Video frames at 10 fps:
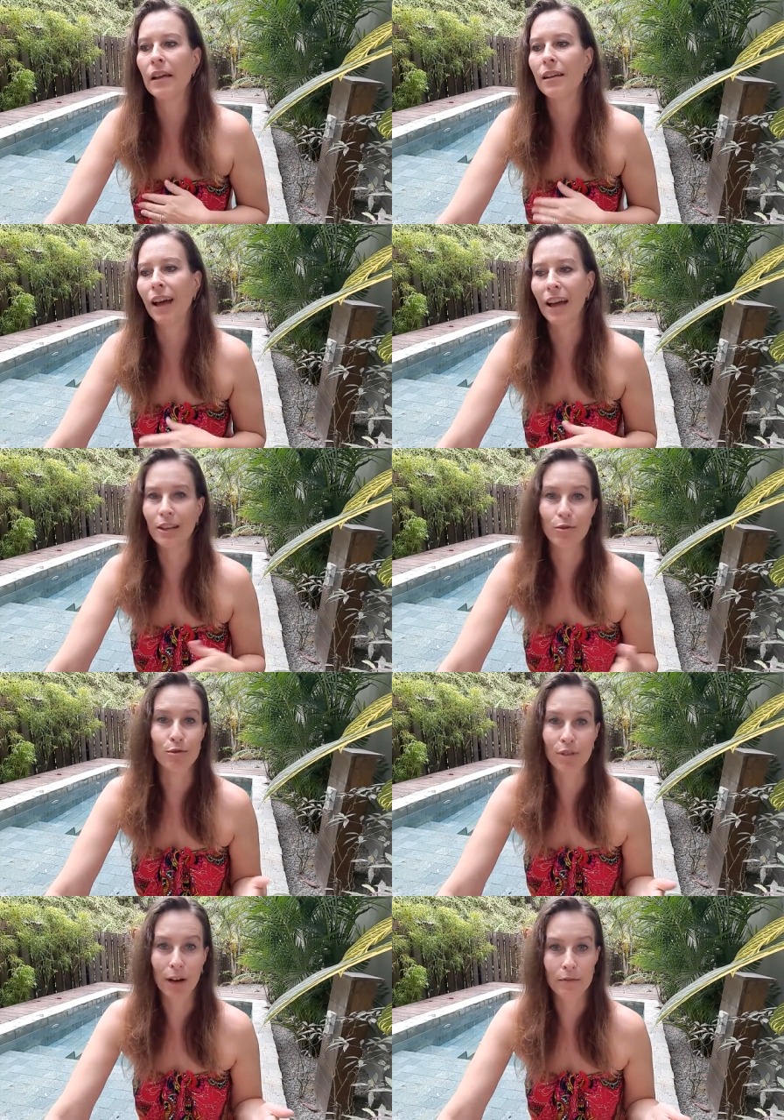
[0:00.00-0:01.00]
like you
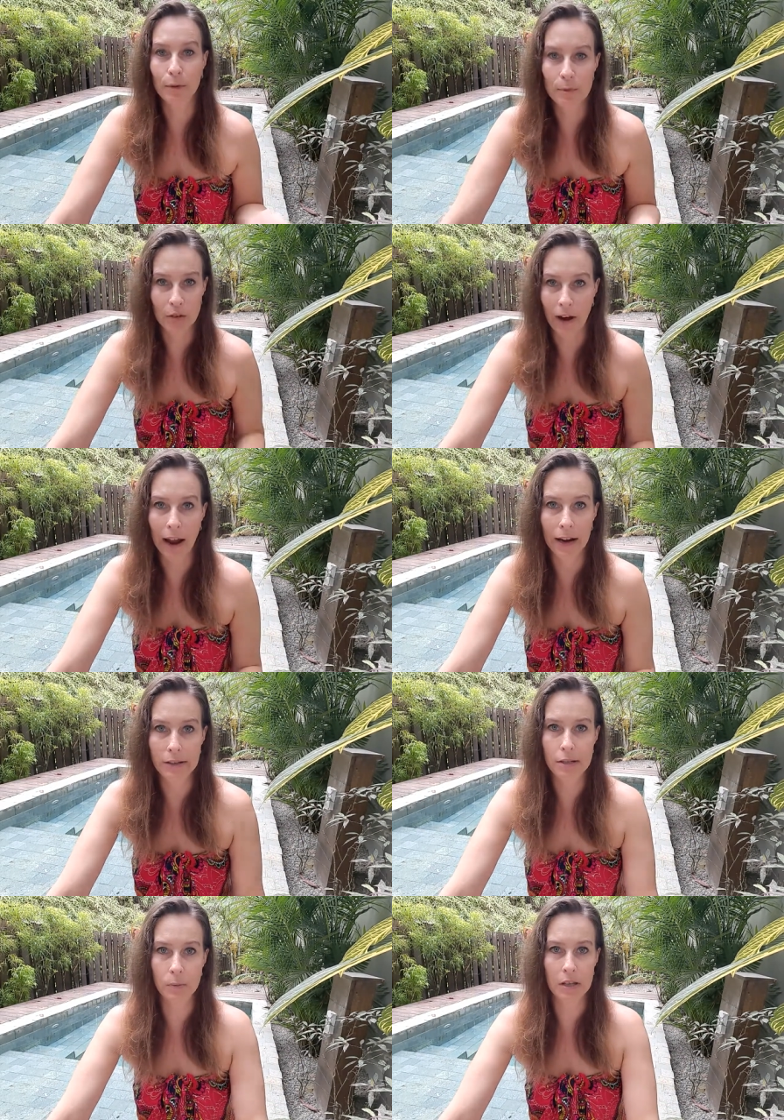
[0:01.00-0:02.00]
start from
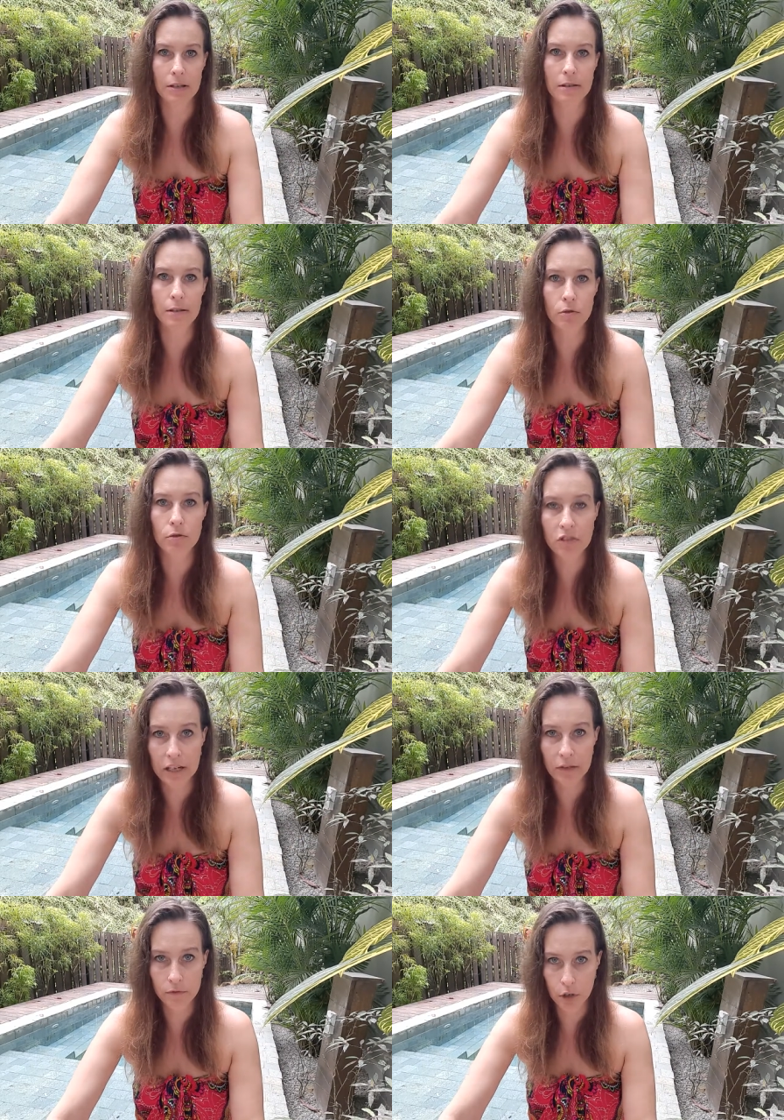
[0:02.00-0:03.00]
scratch with
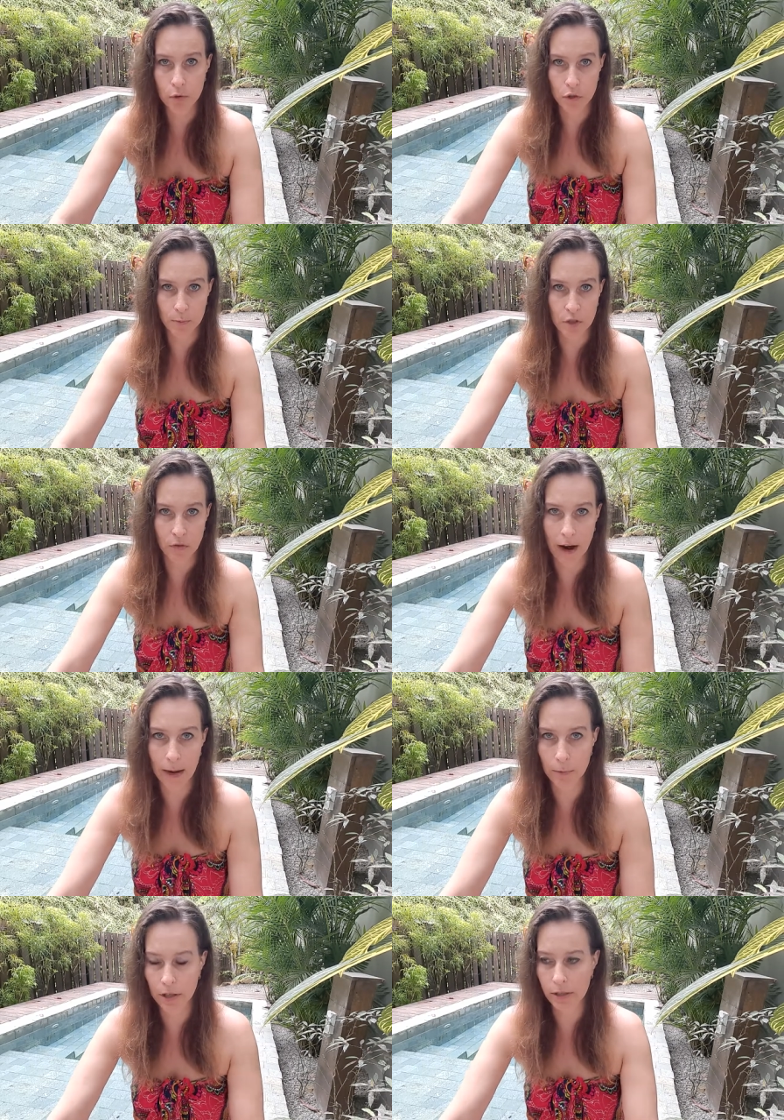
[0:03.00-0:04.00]
zero
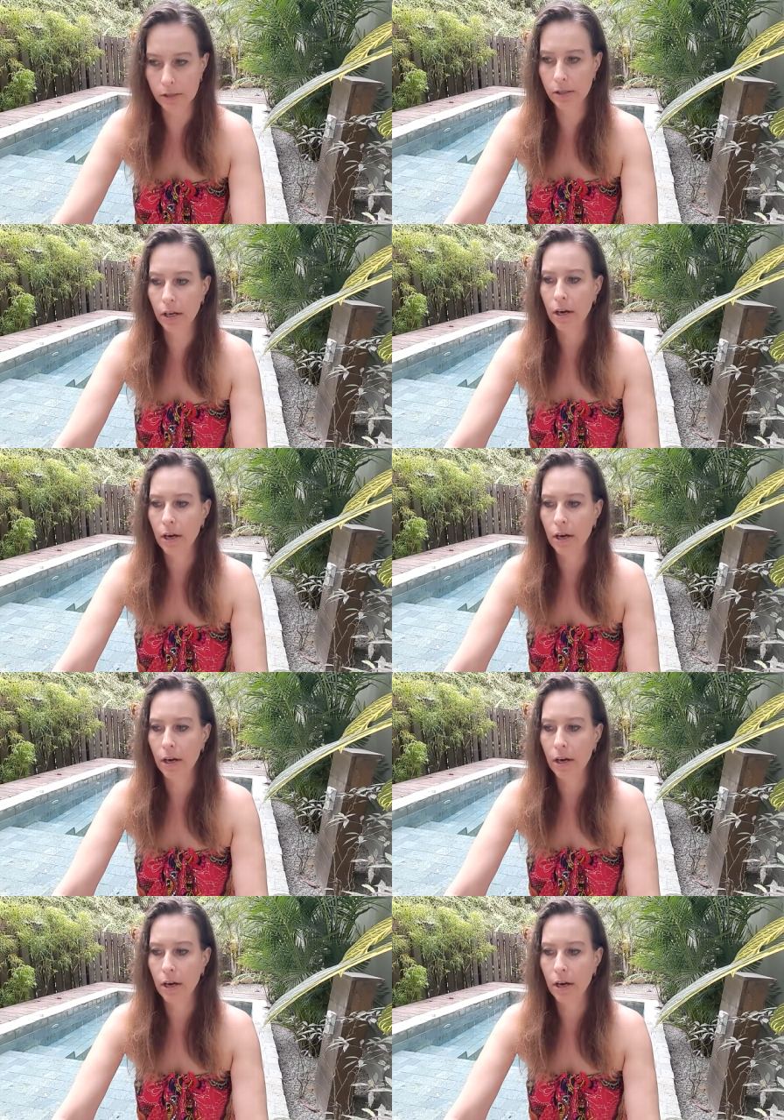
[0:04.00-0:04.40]
subscribers